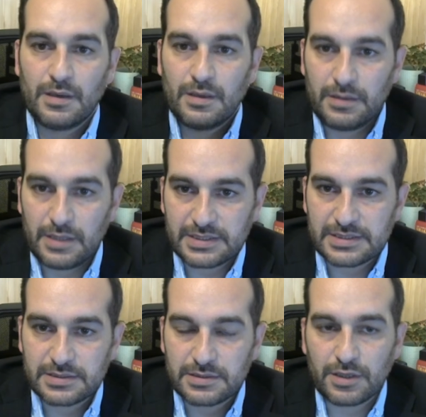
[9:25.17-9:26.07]
Let's
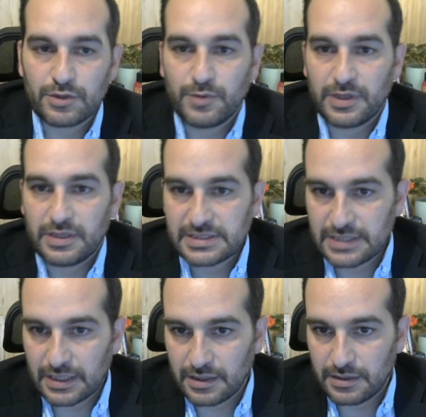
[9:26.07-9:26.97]
start with the
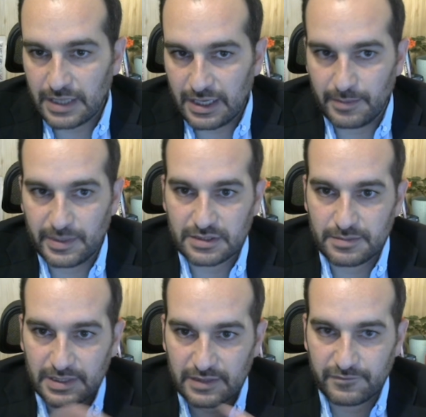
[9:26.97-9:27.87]
second element,
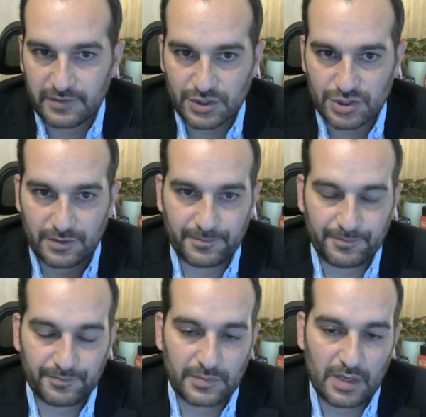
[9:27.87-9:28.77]
metafiction,
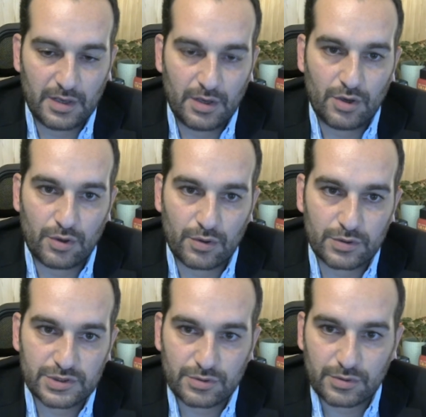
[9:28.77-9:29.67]
or
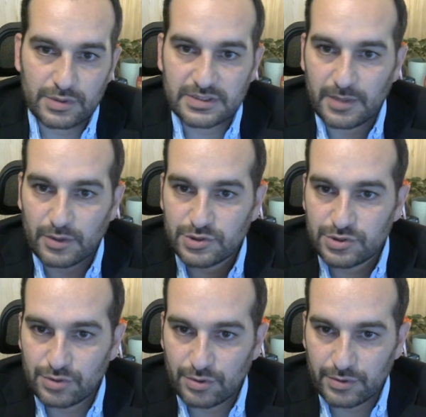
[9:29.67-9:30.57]
stories about
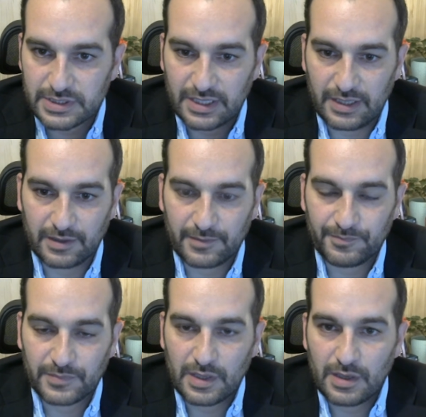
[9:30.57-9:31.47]
storytelling.
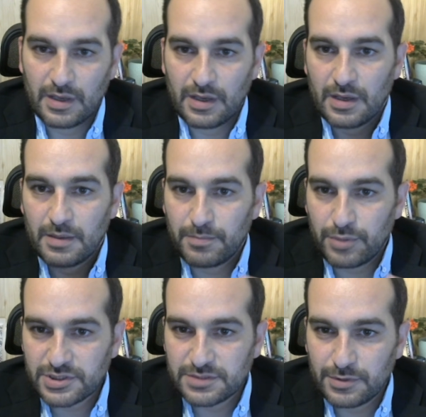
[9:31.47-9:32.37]

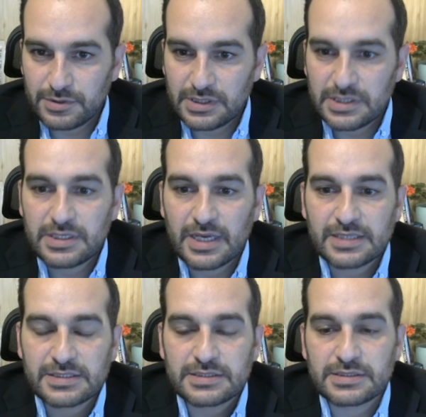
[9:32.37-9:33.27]
Postmodern
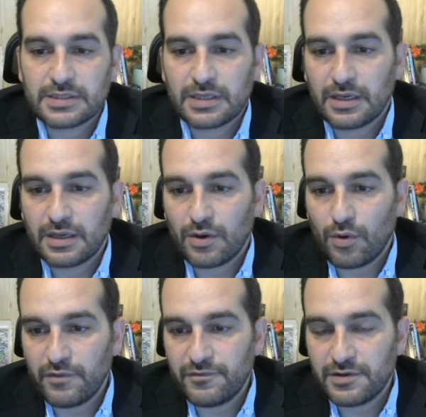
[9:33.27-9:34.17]
texts
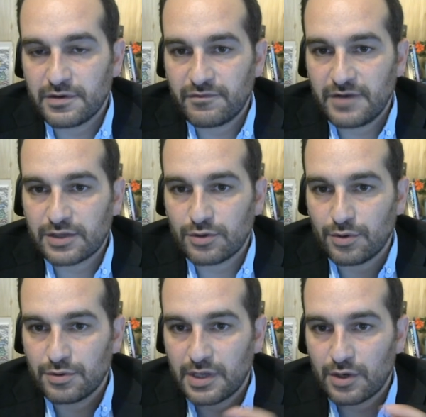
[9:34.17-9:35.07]
often reflect
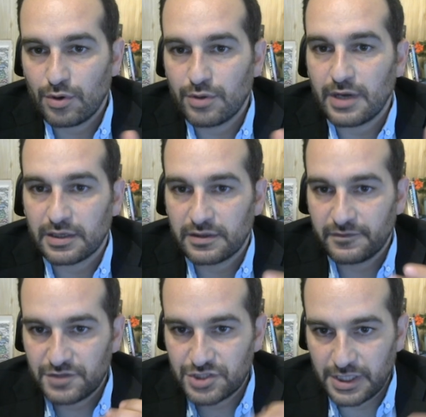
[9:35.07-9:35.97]
on their own
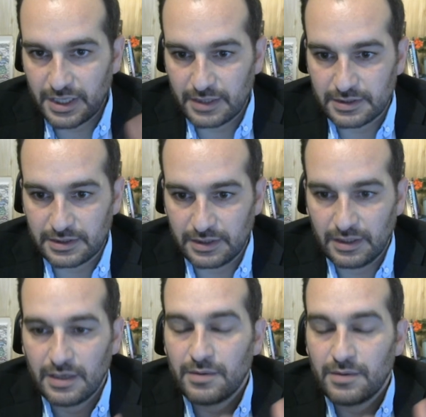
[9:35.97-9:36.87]
artificiality,
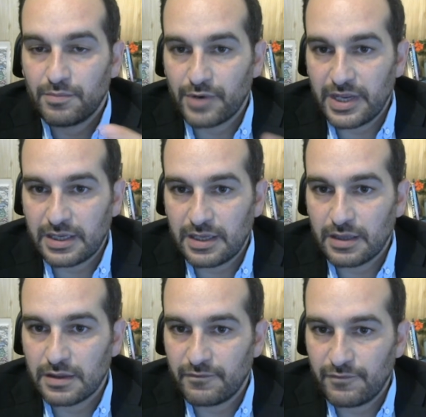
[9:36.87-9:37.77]

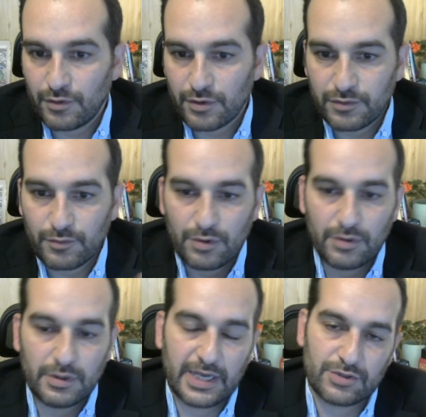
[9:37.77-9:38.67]
breaking the fourth
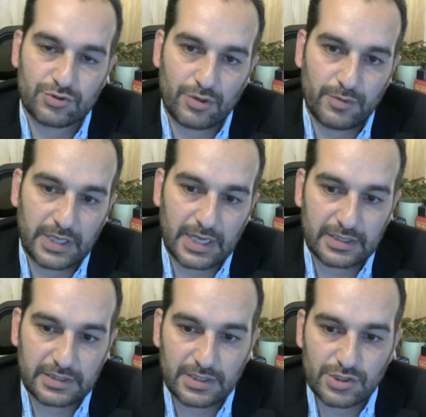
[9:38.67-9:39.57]
wall and drawing
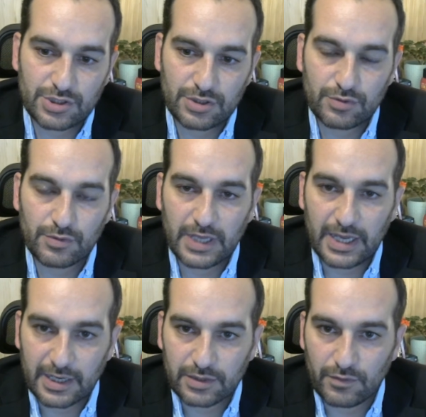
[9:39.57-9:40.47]
attention to the
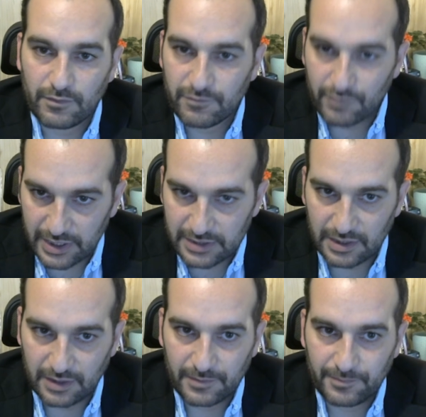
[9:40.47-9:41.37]
act of
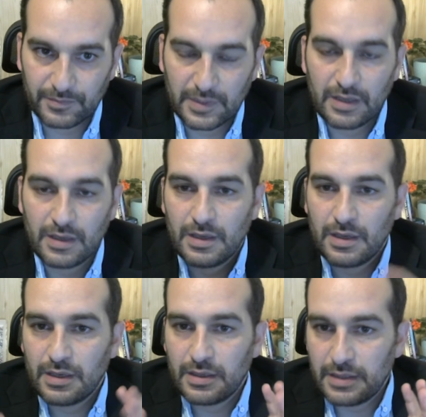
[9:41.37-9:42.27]
writing.
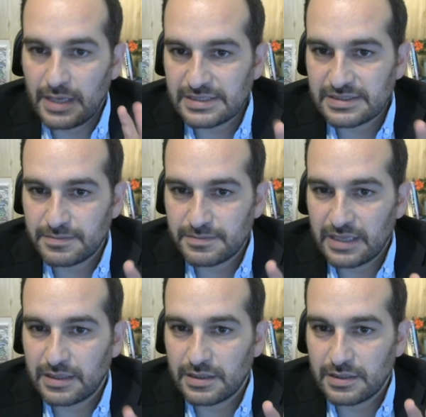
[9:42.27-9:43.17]
Let's
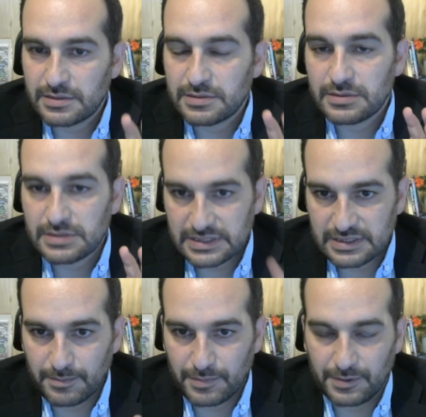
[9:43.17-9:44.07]
make it
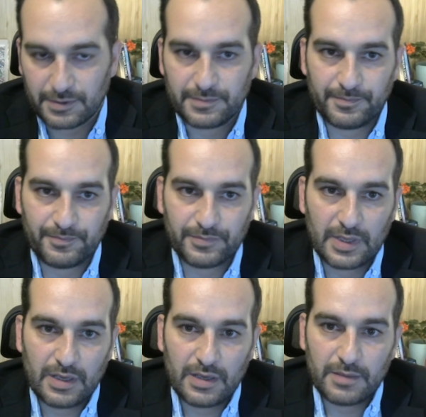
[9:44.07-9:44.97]
simpler.
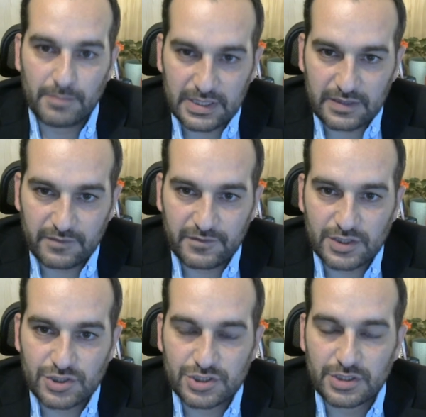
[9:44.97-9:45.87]

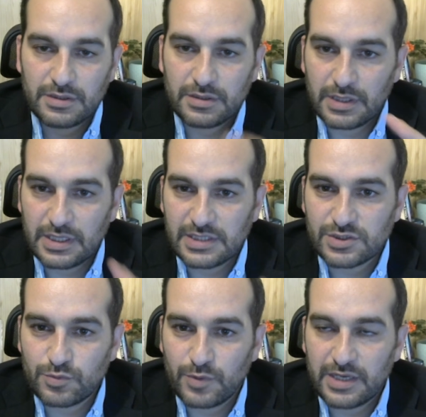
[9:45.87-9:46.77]
Metafiction,
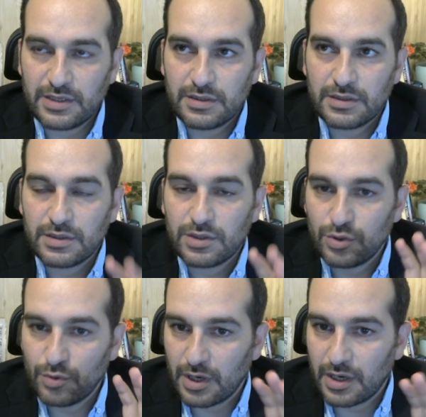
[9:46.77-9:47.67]
it's when
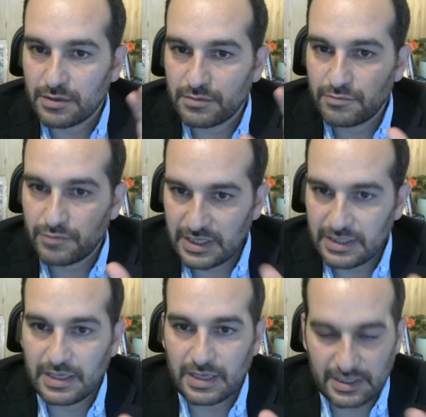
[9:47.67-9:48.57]
you are
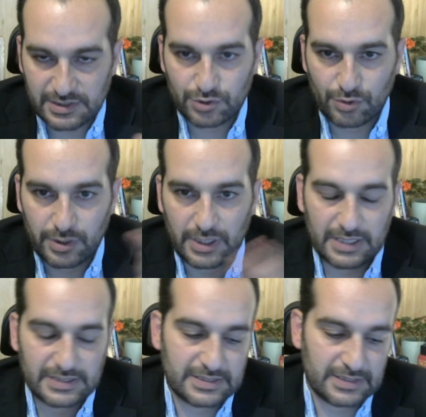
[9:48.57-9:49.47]
reading a story,
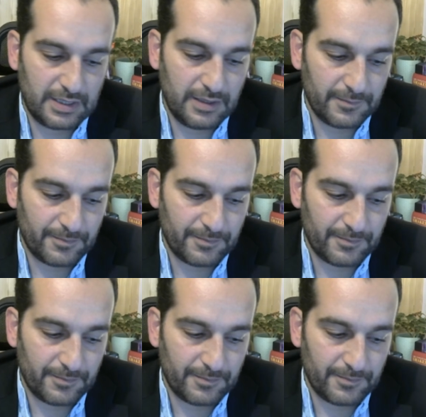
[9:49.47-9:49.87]
let's say,